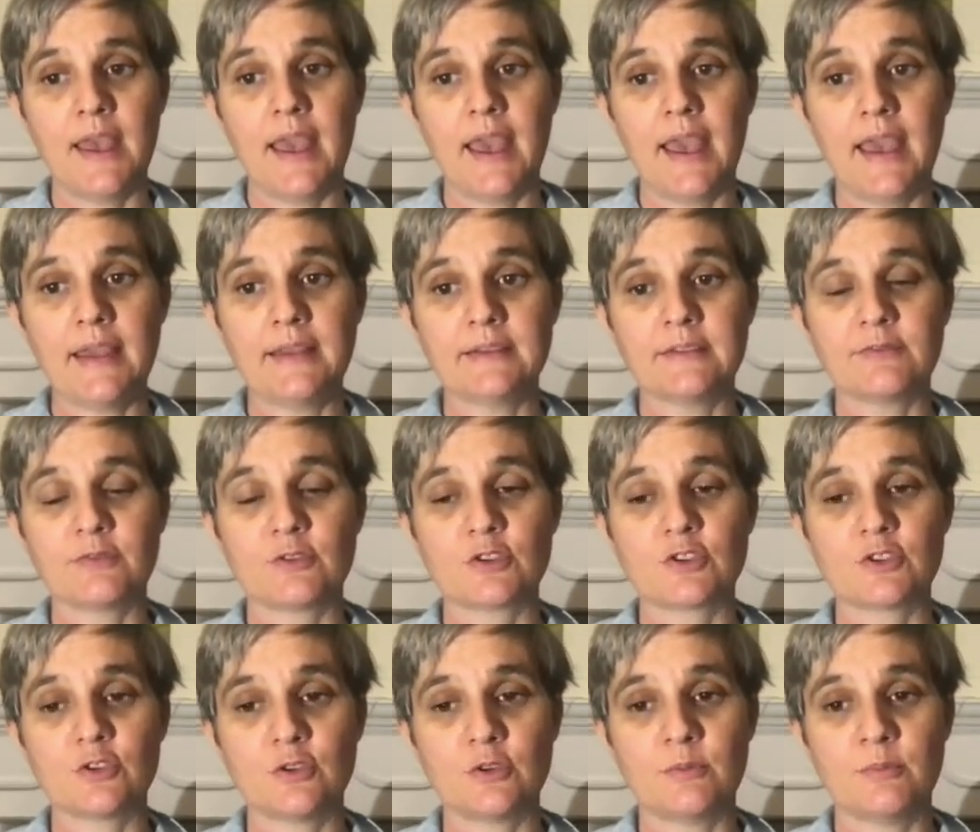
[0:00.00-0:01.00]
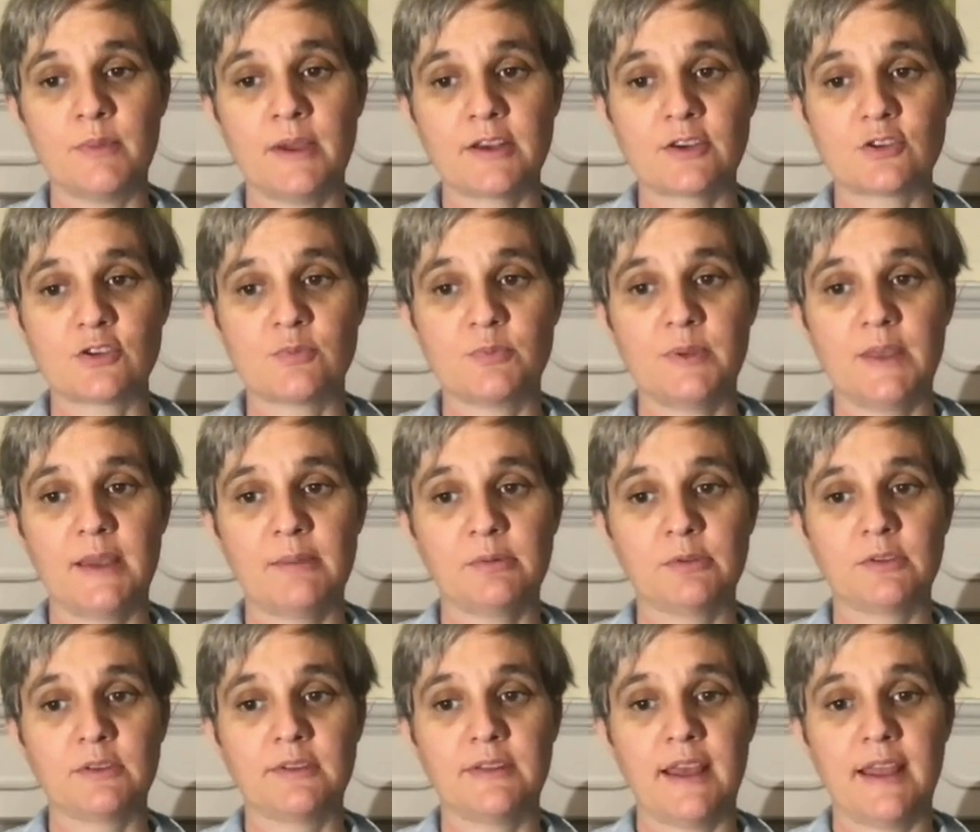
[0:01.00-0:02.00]
and for certain measures be able
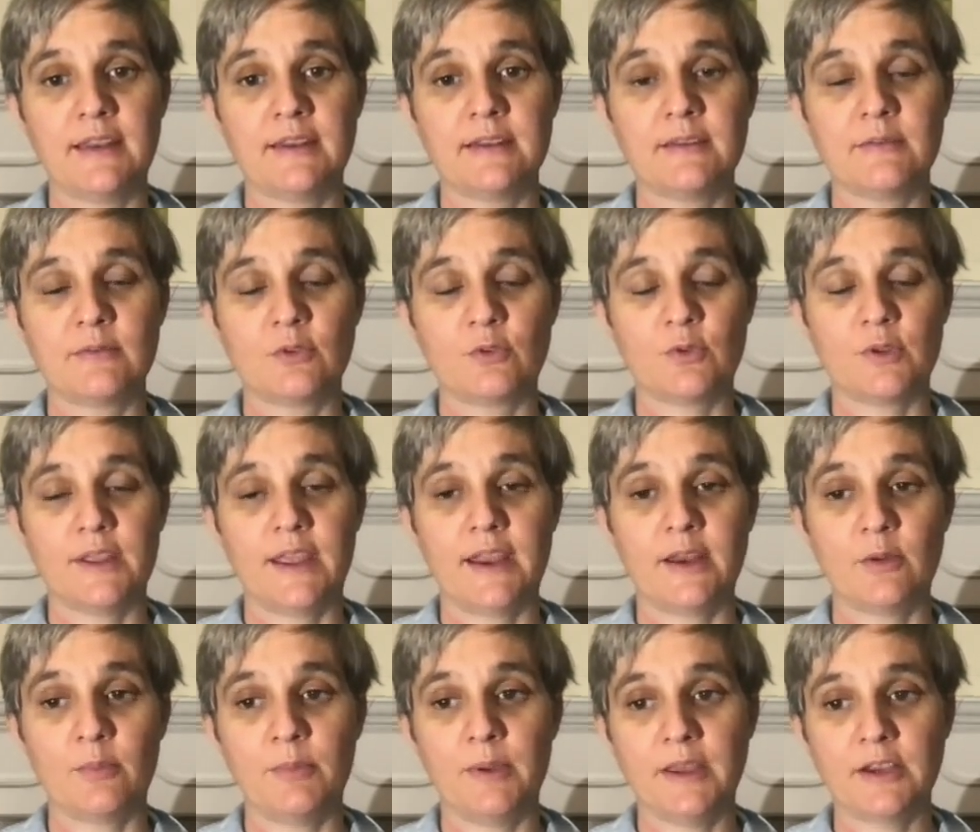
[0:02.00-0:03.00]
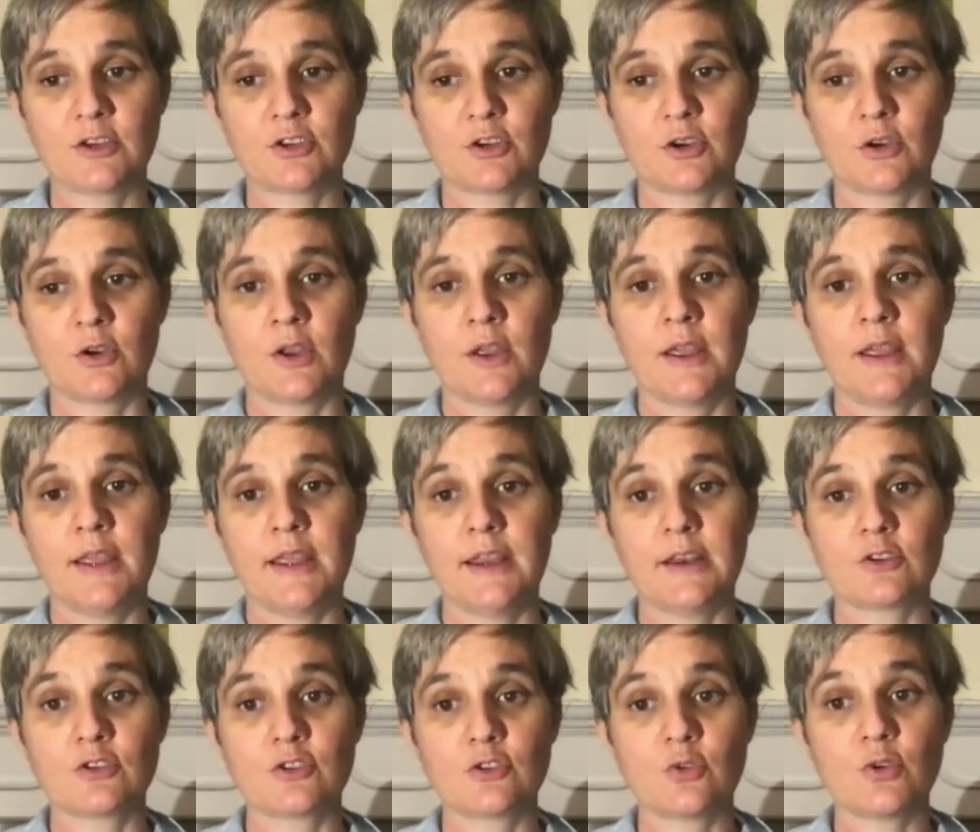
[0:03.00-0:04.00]
to then create a picture
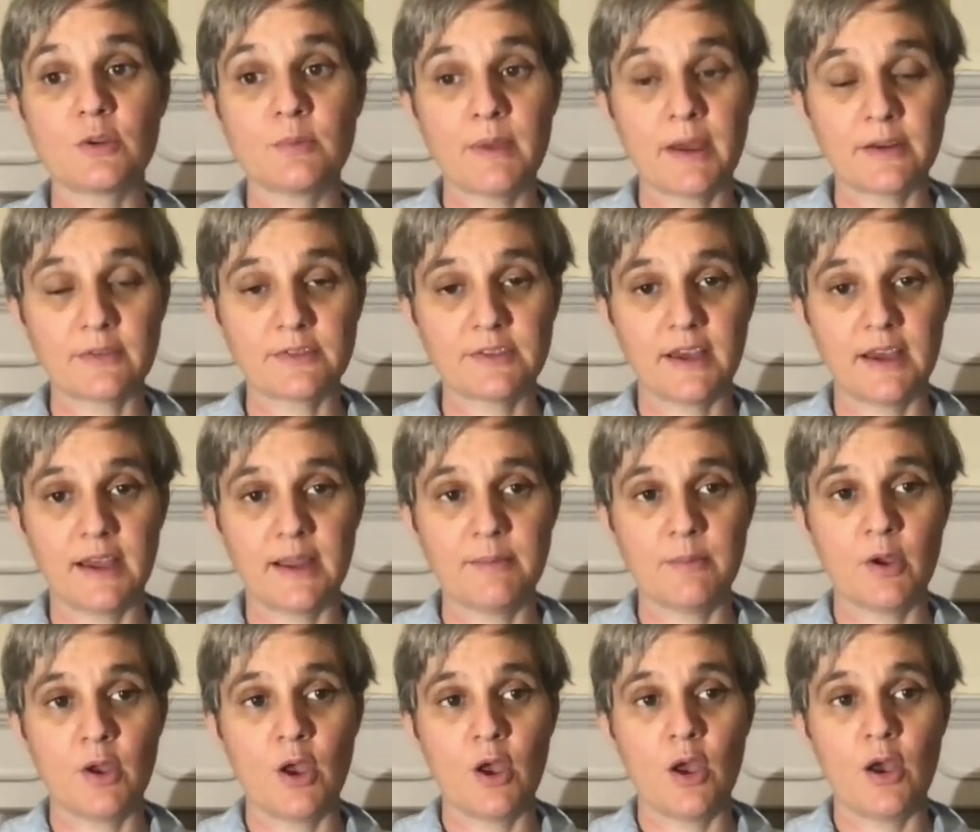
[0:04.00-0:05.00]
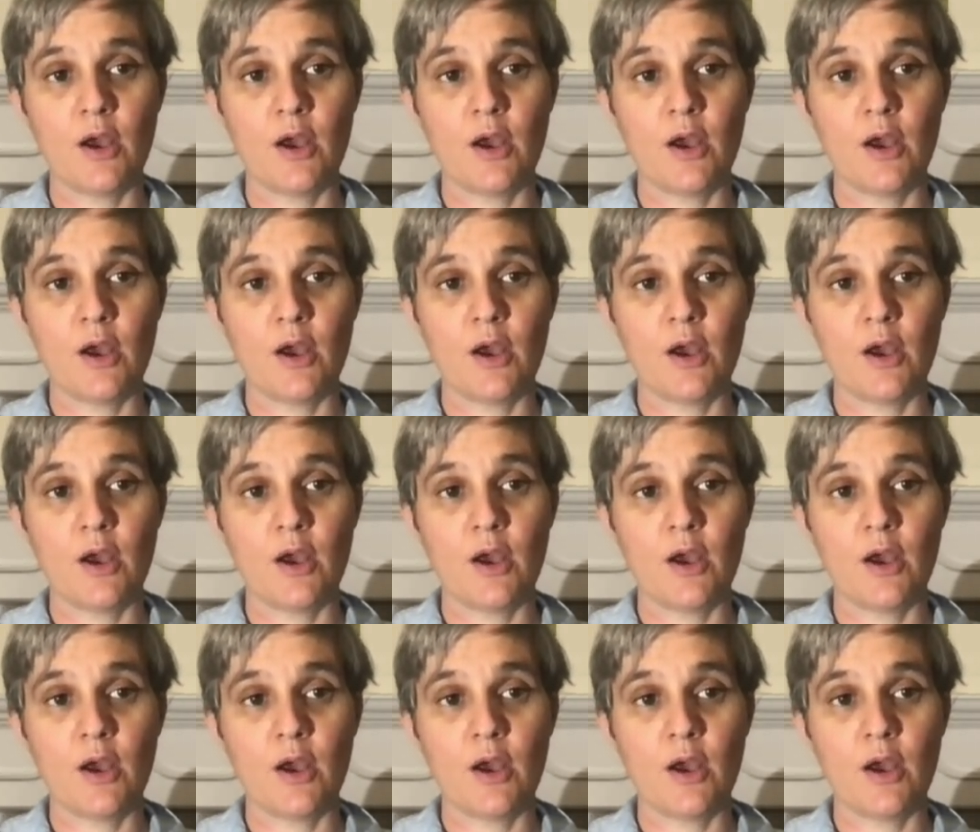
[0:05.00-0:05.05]
in a short amount of time